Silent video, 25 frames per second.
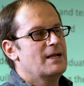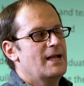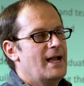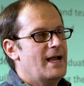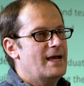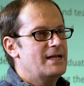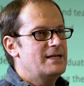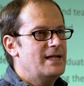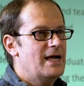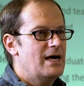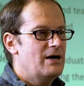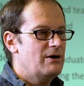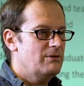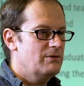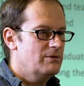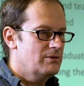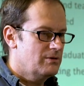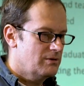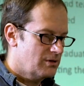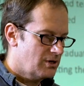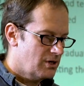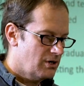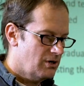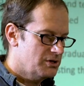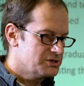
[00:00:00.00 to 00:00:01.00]
And now
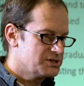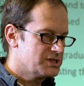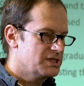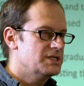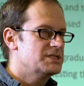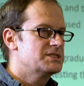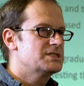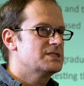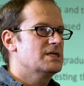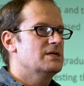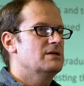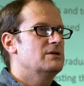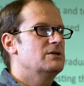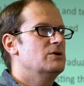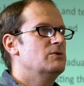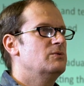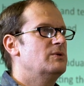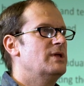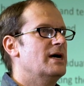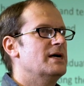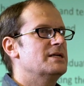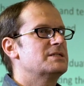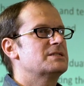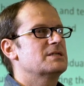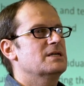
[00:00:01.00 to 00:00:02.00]
Carl's going to tell you
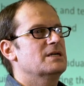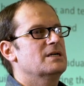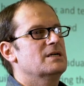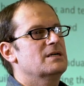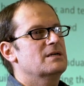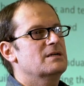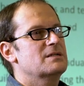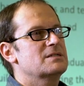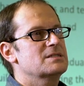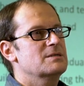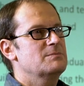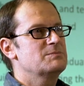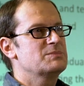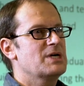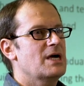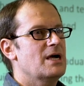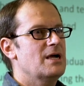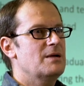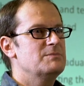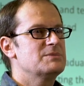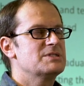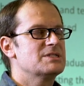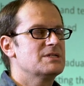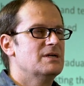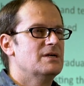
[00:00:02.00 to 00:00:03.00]
that
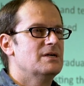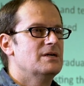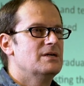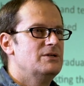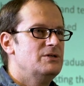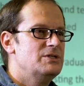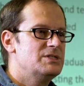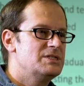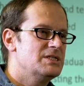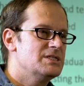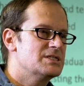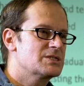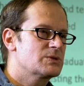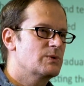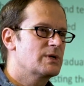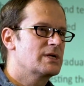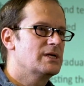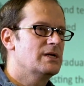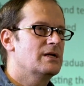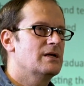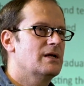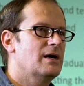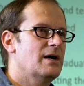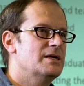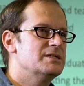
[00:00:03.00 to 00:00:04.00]
sometimes you see
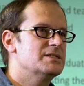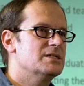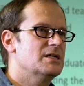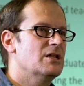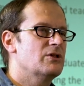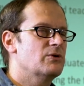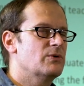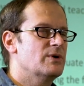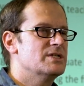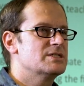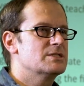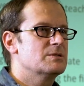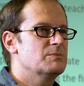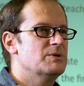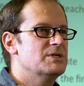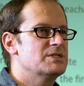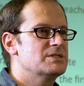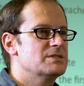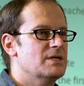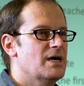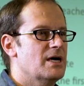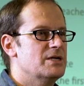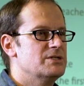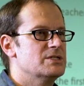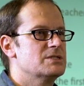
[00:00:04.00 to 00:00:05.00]
squiggly lines in other
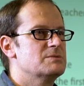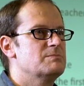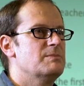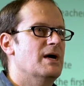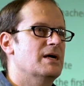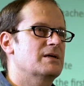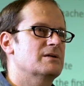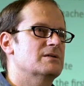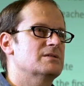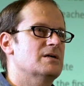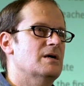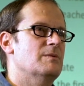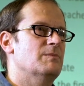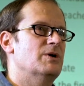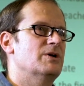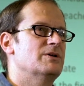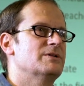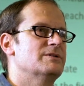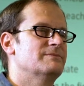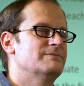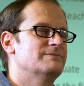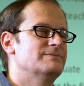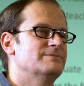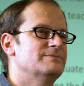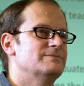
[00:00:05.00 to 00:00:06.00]
instruments, not just magnetometers.
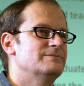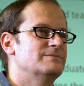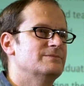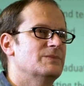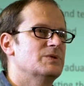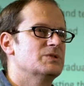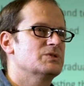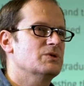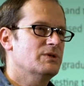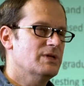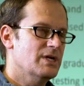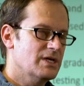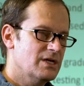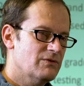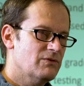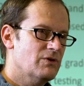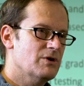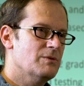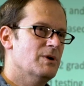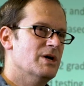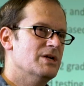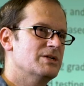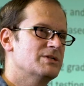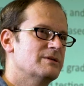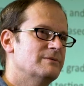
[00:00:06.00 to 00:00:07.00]
So thank you
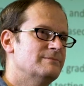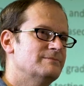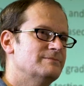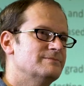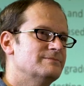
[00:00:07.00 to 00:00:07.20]
very much.